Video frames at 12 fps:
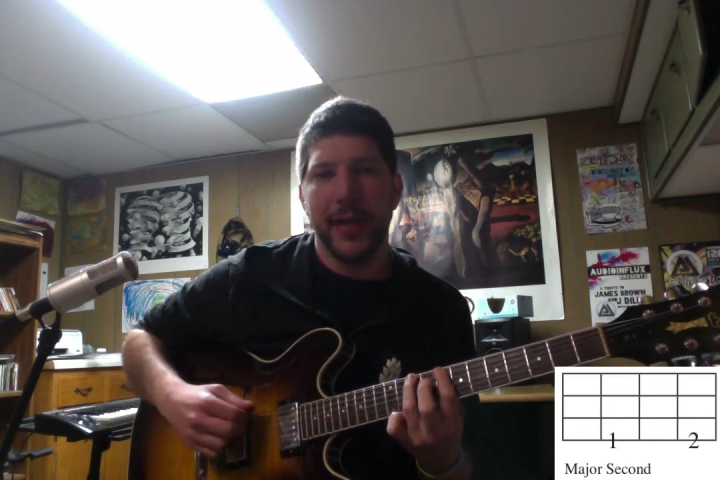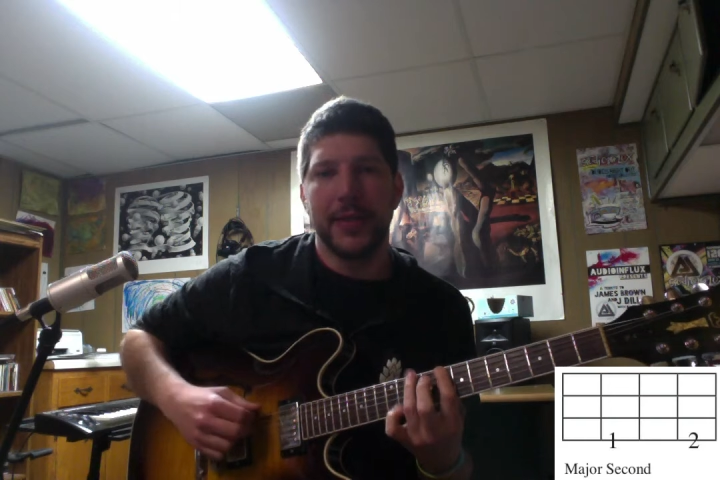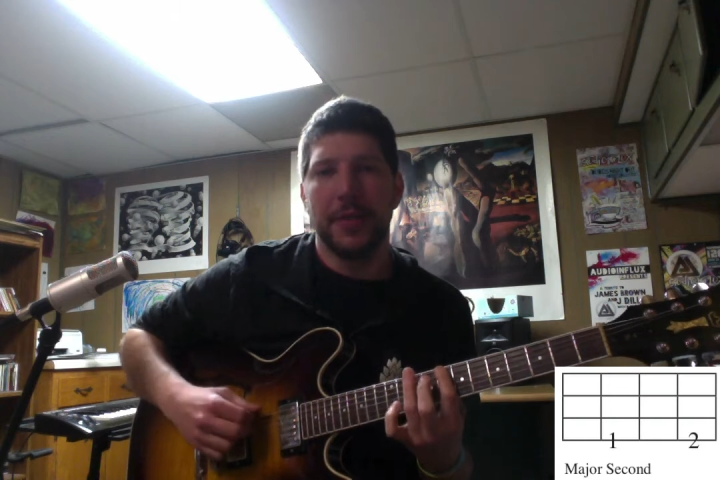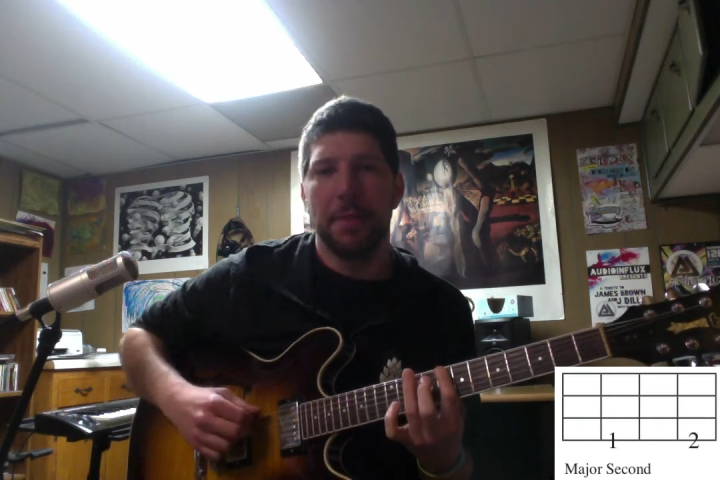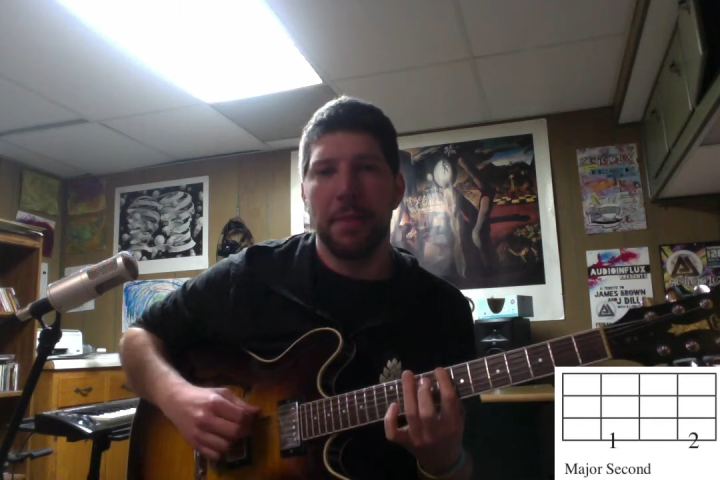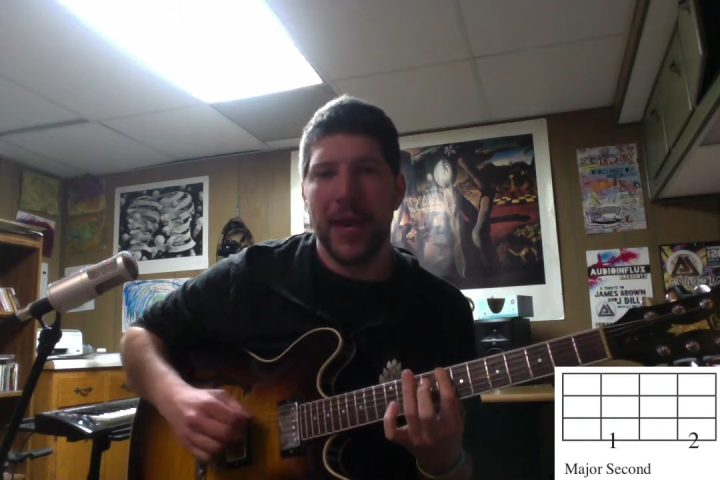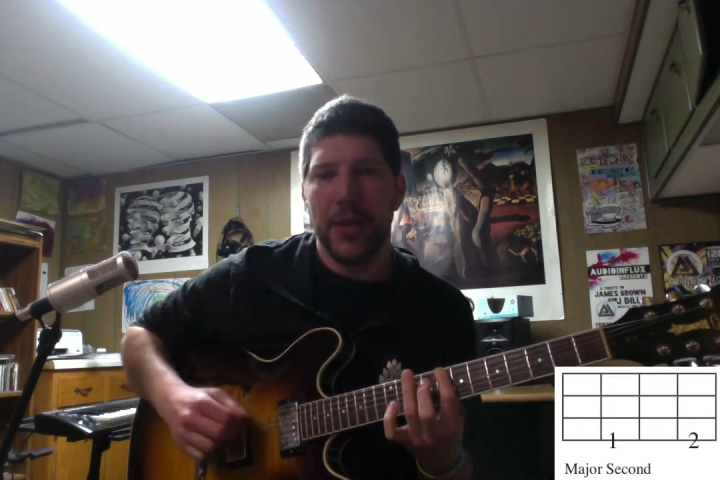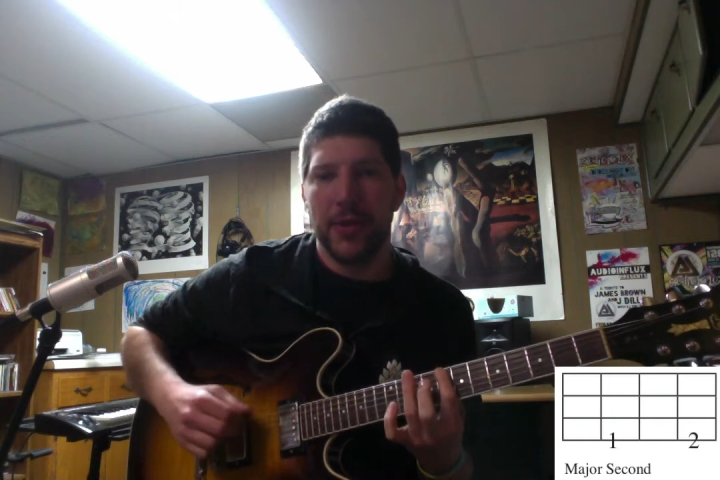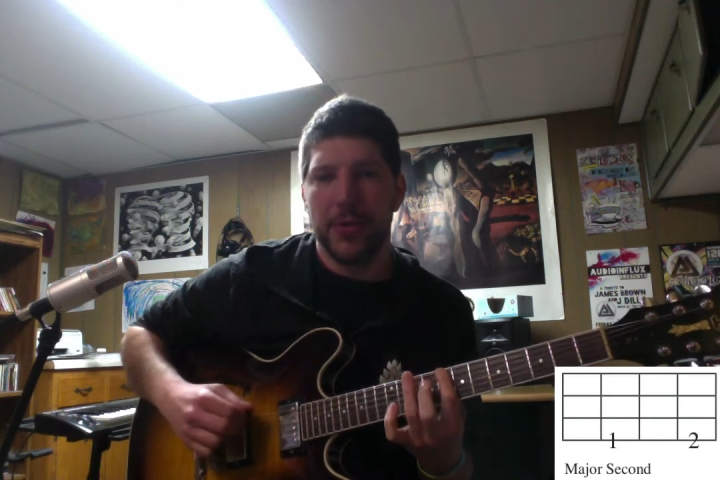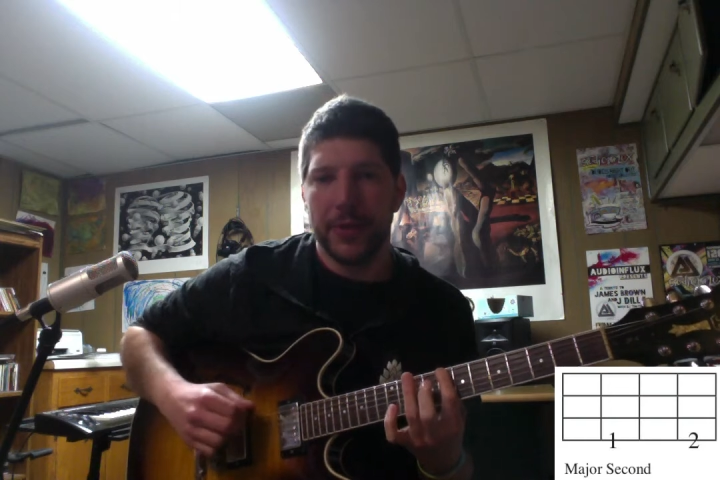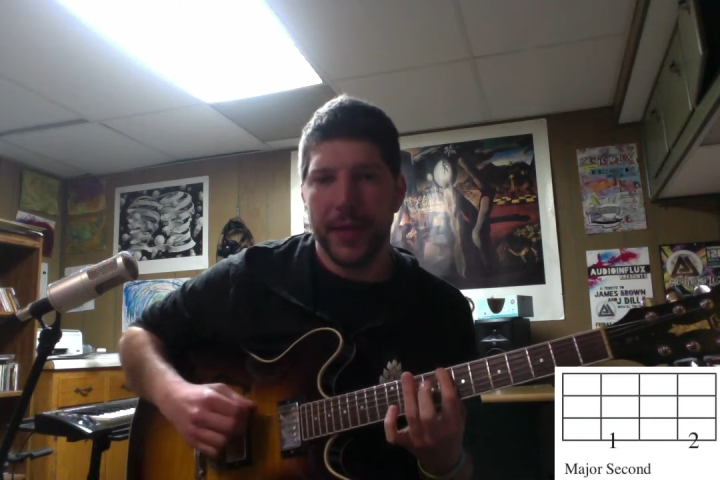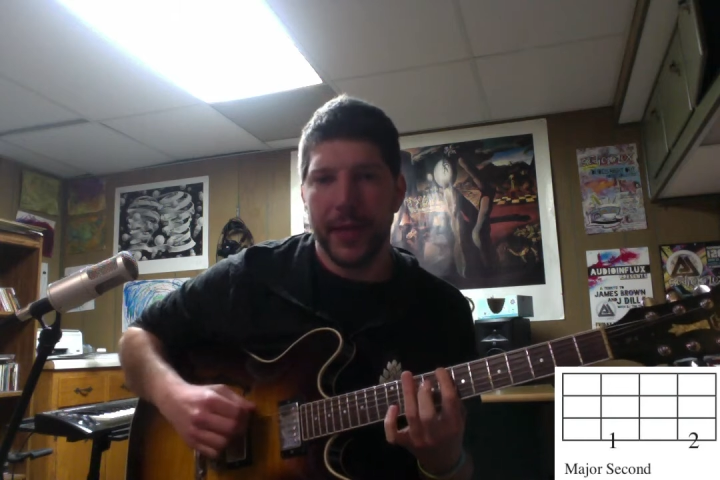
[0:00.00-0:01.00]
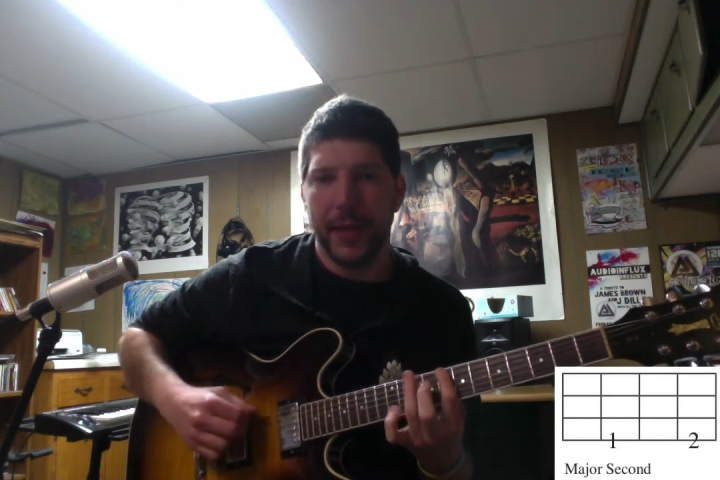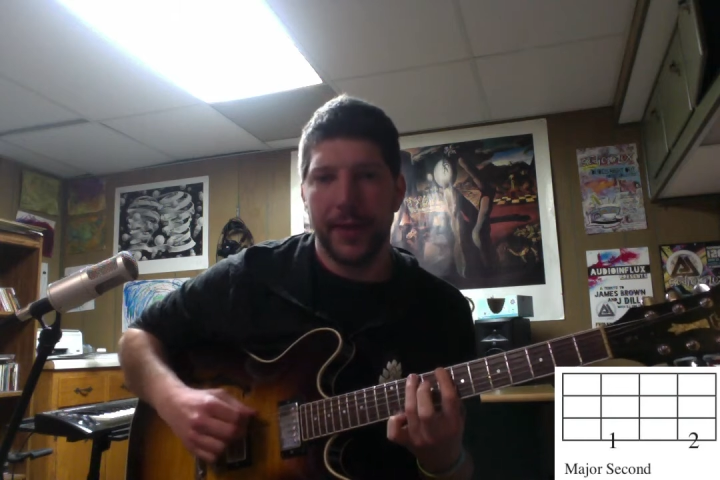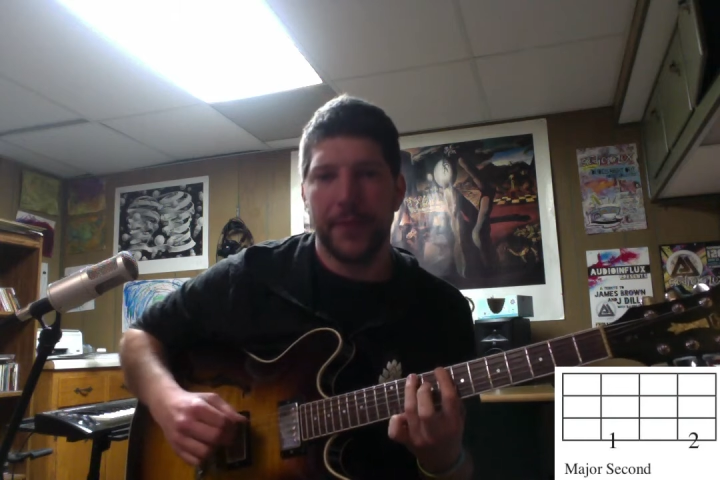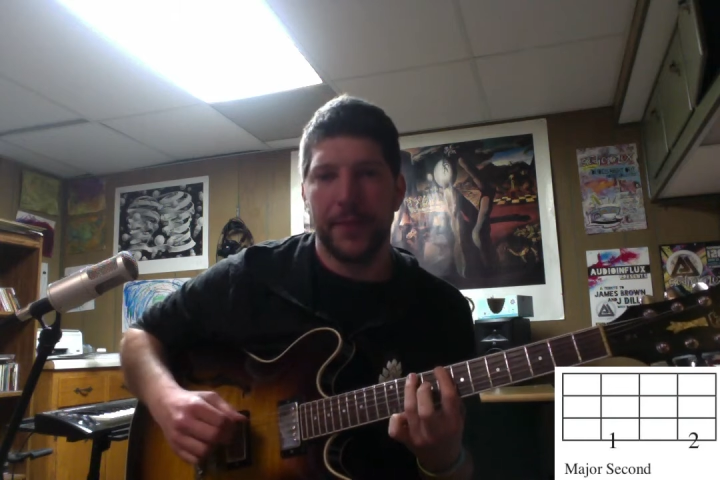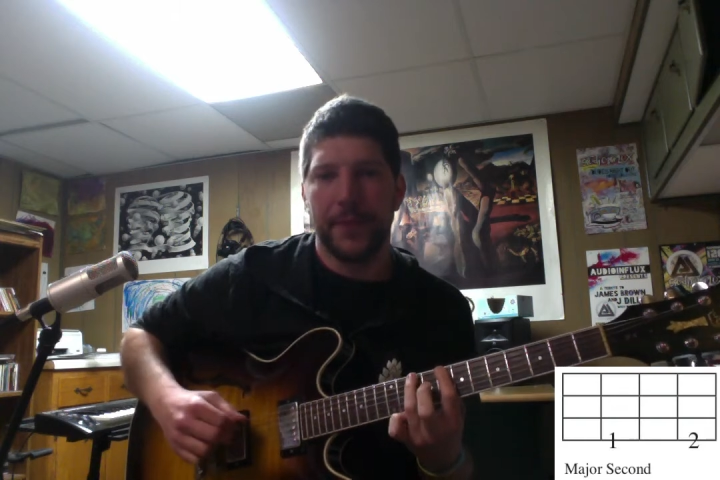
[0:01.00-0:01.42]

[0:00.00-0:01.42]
it's a major second.